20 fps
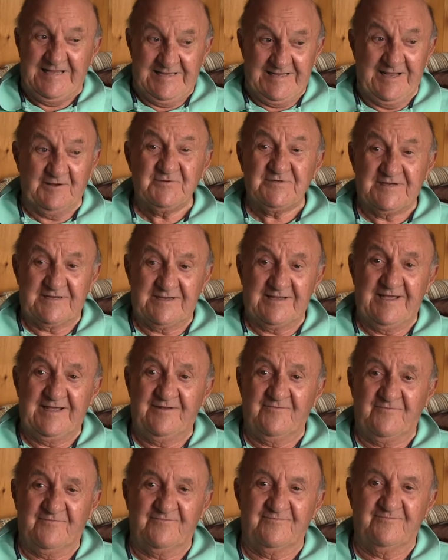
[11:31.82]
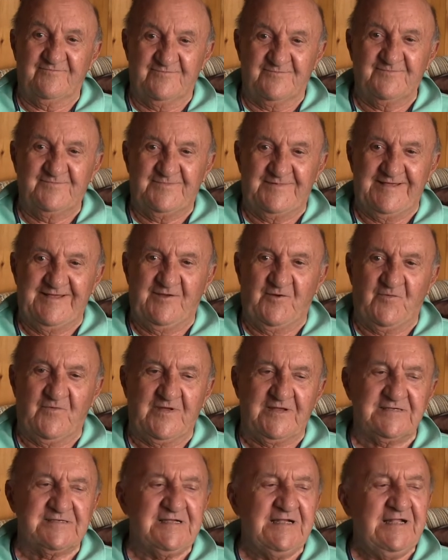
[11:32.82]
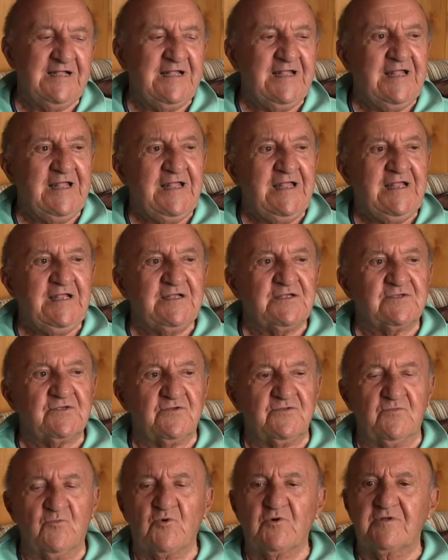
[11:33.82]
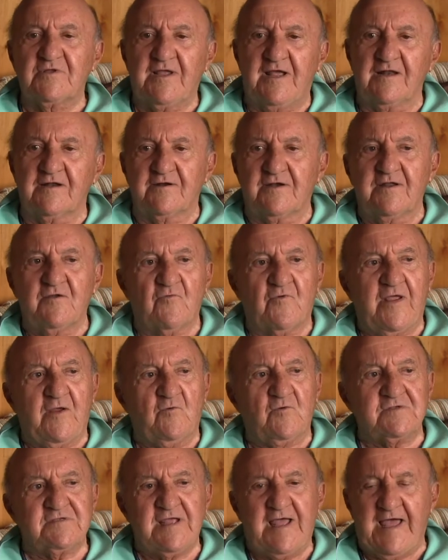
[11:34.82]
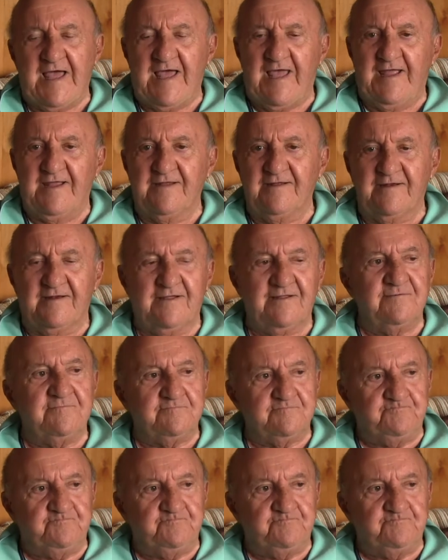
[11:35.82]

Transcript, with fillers: That was the kind of thing it was. So the mortality rate was high, and then